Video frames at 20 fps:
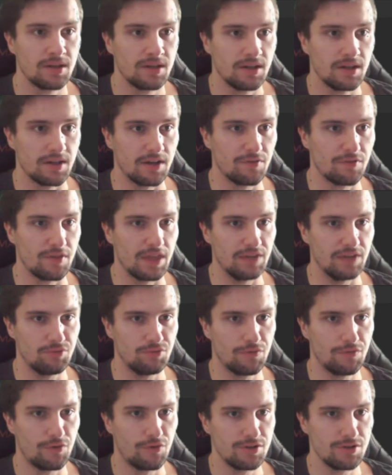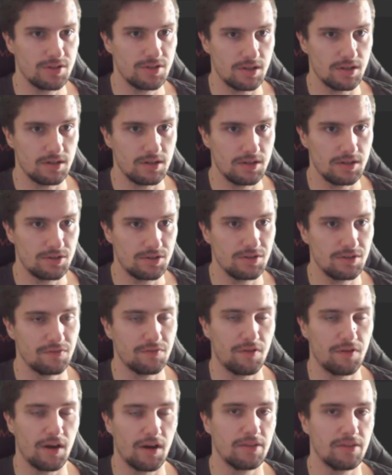And for that, we first need to
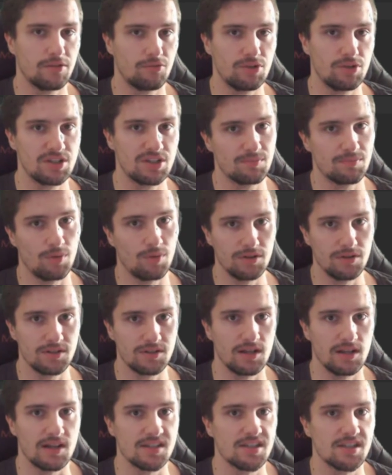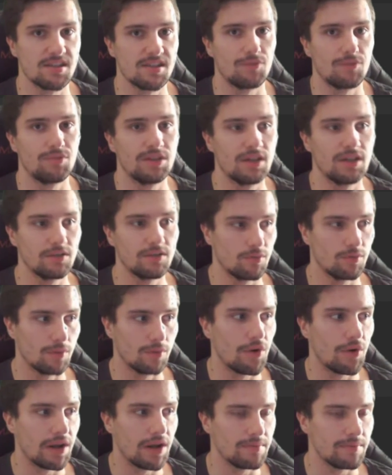define the response classes that we get from
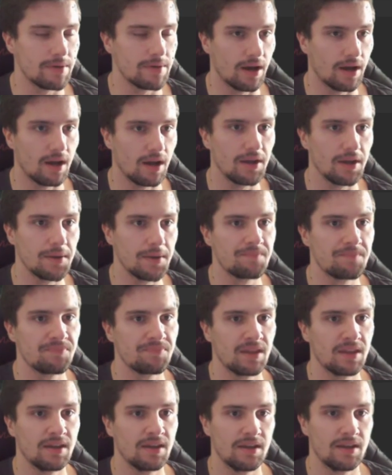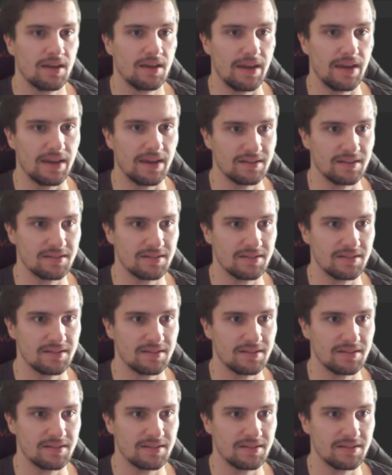our API. And